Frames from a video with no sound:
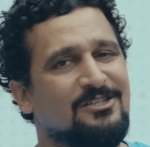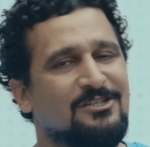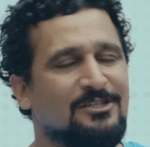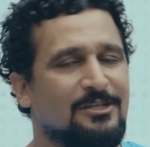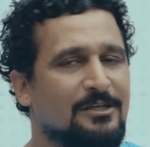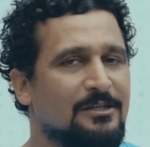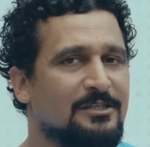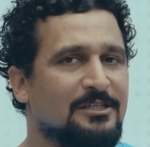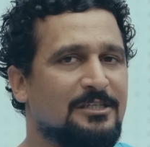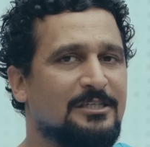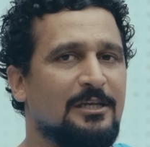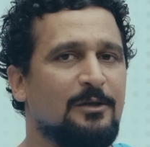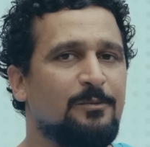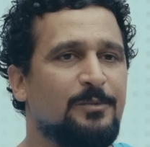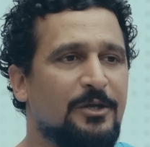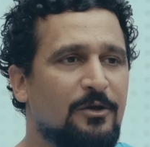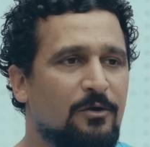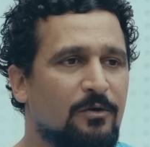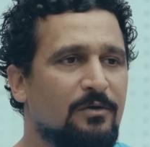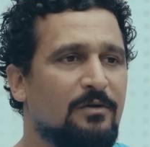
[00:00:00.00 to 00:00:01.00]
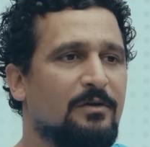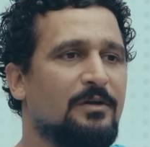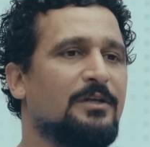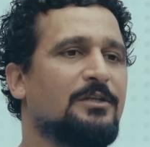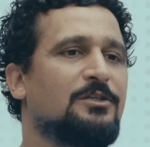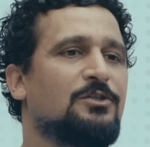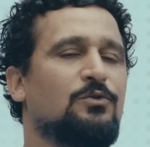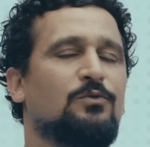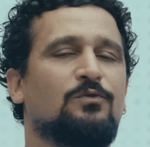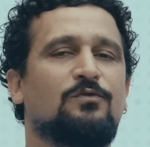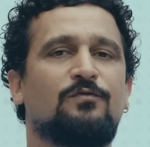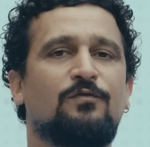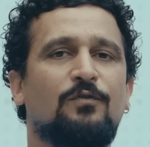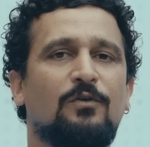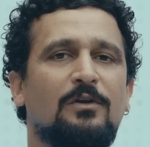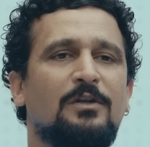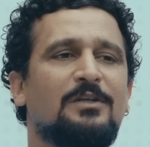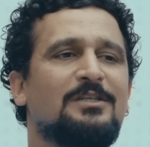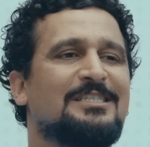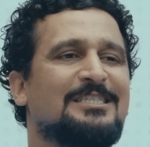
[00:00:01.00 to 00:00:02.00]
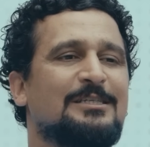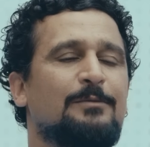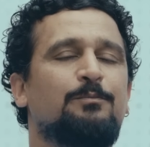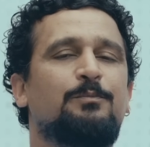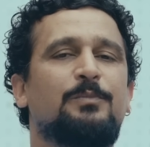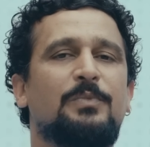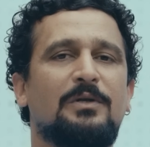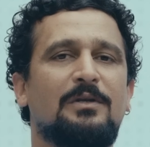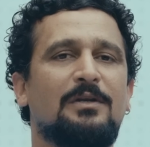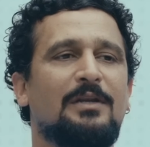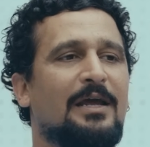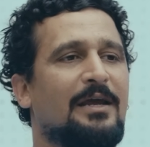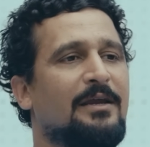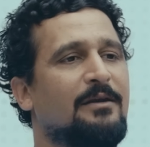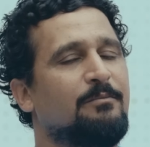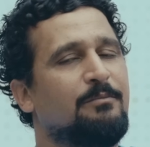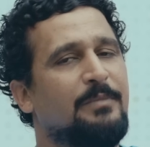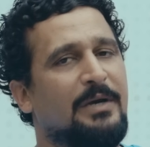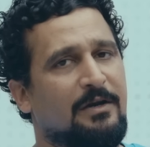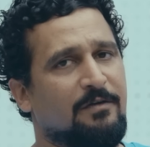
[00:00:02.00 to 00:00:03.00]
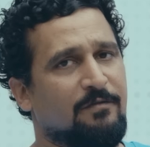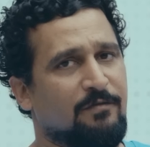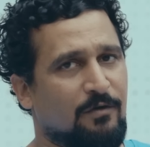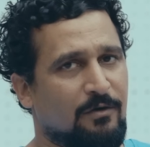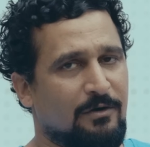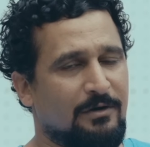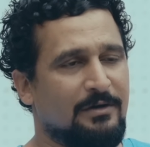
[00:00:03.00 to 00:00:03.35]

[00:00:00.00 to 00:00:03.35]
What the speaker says: is, it'll still be good. It's useful, simple, and better for